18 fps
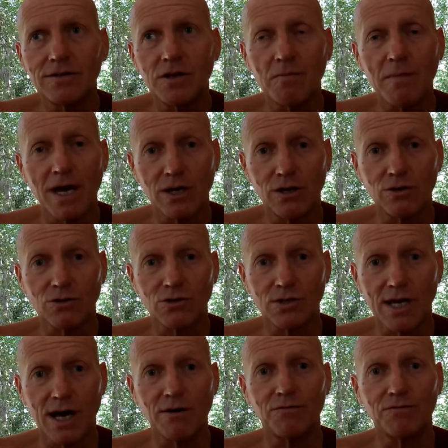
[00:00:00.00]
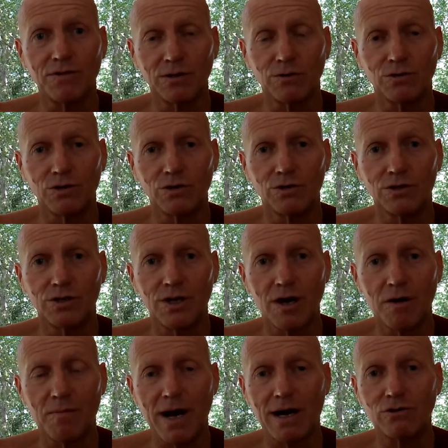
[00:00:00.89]
to make yourself feel good
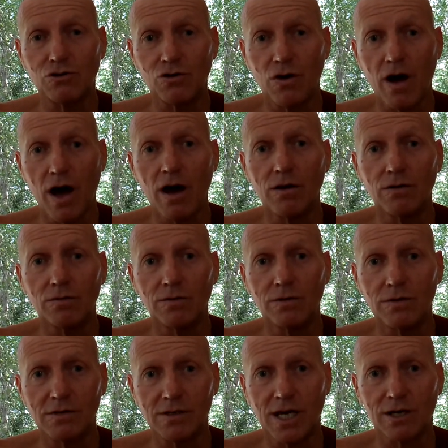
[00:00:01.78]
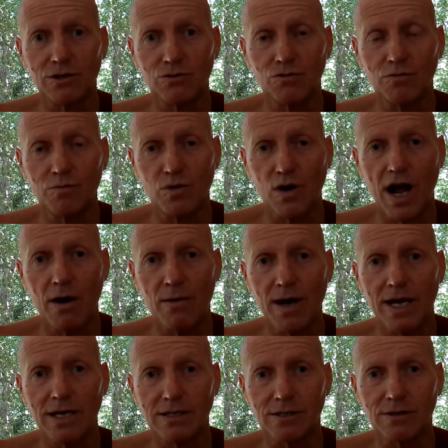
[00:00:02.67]
about your own sexual
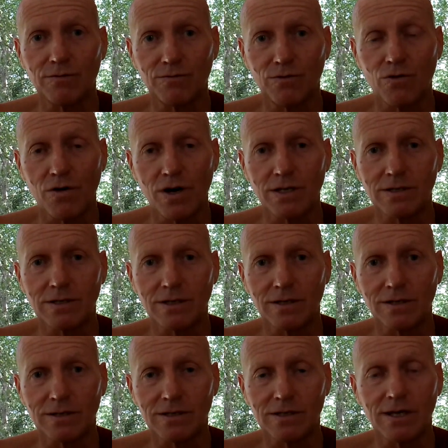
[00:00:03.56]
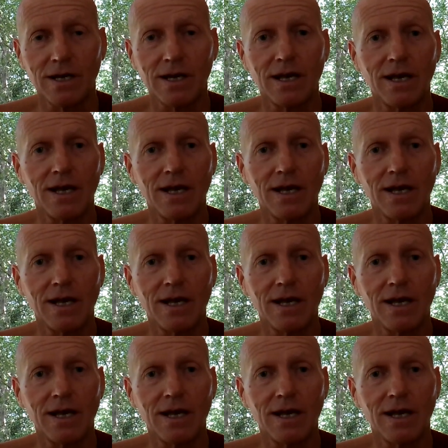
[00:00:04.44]
prowess, for instance.